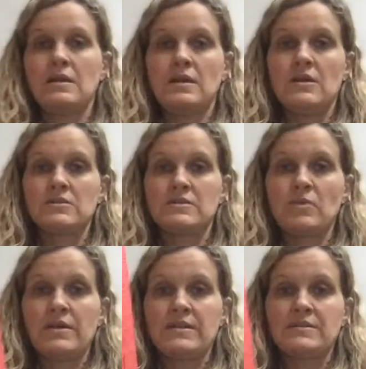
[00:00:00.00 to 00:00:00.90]
here's
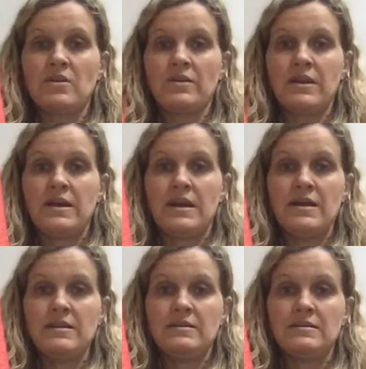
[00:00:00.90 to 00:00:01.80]
one that's already
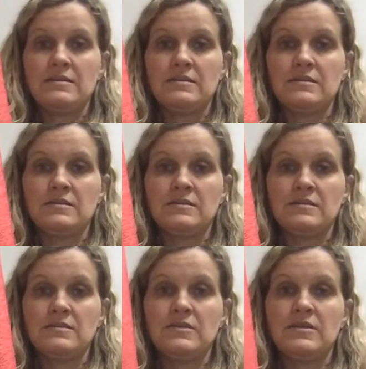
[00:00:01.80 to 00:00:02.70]
cut.
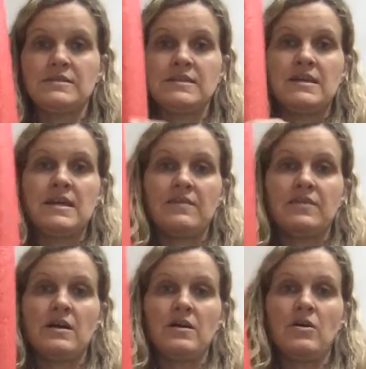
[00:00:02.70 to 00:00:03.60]
So you can see I've
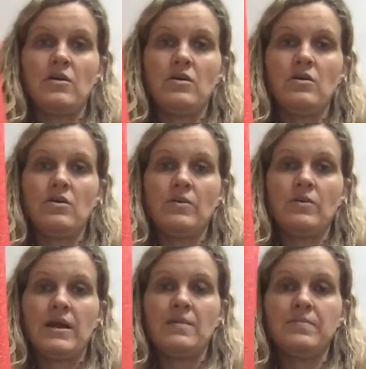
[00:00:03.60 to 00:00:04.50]
cut all the
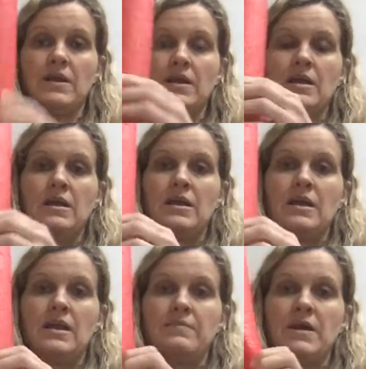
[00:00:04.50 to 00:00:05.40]
way up
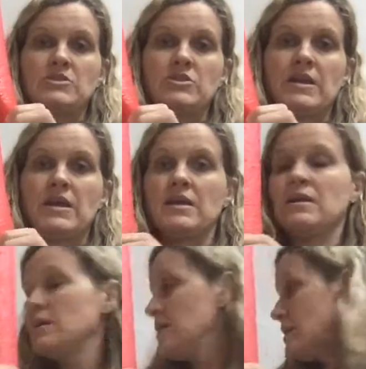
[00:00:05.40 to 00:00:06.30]
and I measured it.
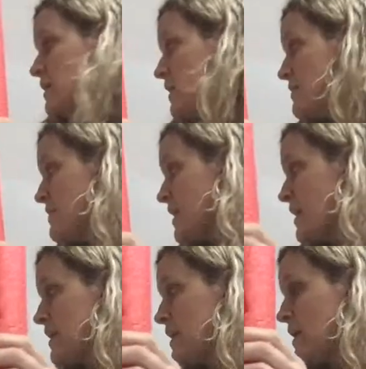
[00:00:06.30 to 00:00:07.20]
And
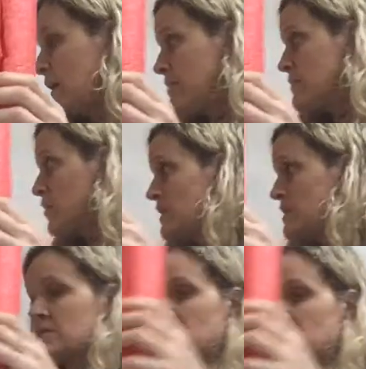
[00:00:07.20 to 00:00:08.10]
then I am going
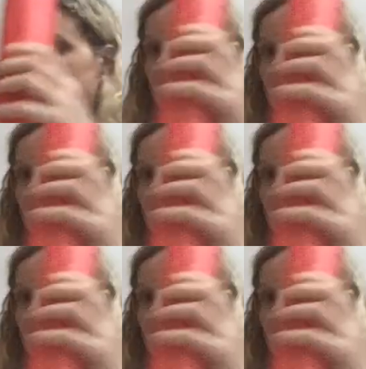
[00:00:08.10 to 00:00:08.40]
to